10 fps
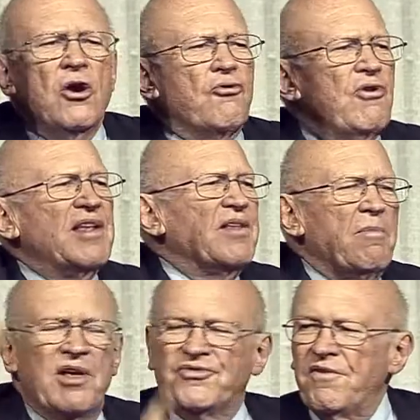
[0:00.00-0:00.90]
Greet them
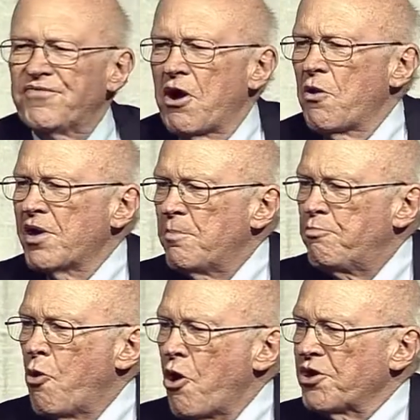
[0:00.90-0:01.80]
as if they're
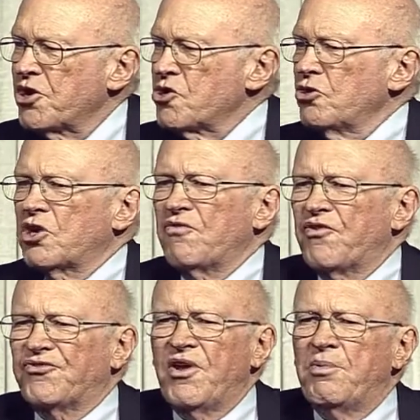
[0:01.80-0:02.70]
unimportant and you're looking for
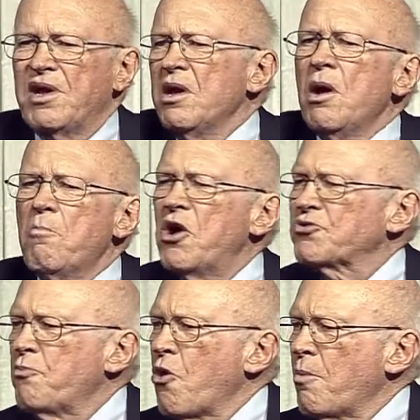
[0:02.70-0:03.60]
somebody much
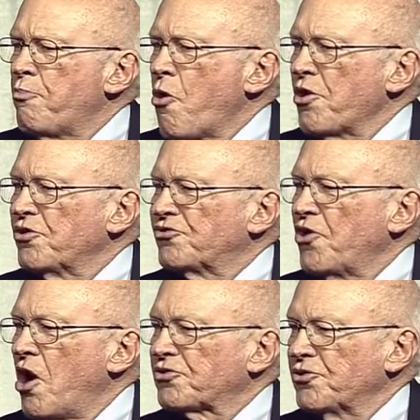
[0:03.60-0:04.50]
more important to
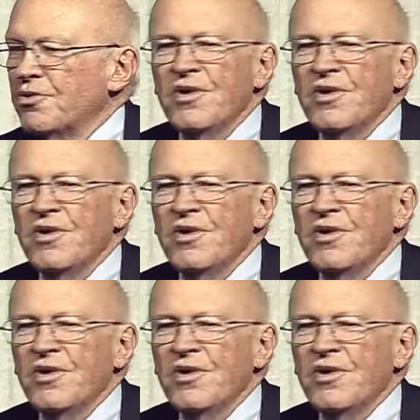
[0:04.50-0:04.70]
talk to.